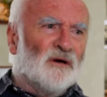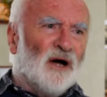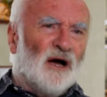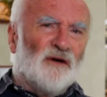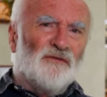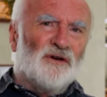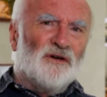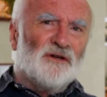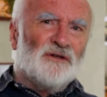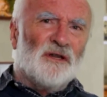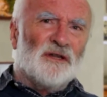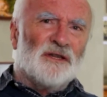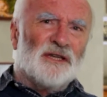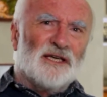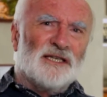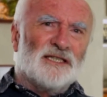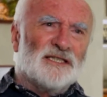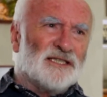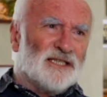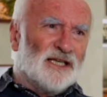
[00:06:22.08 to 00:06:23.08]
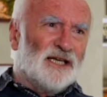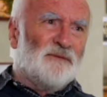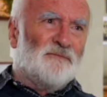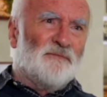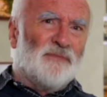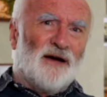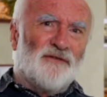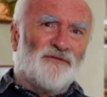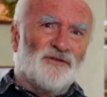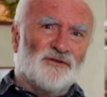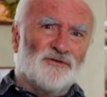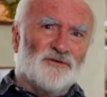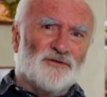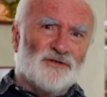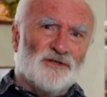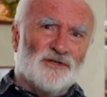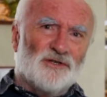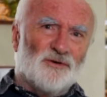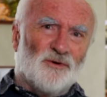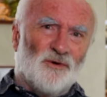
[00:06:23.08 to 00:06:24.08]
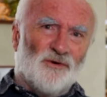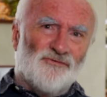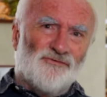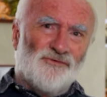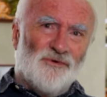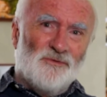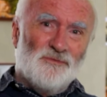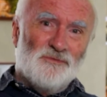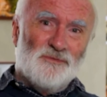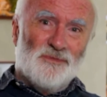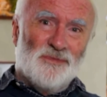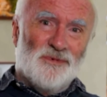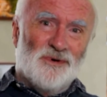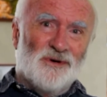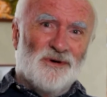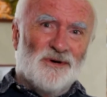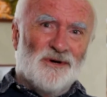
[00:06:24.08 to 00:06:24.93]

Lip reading: I've heard that they sleep half a dozen to a room.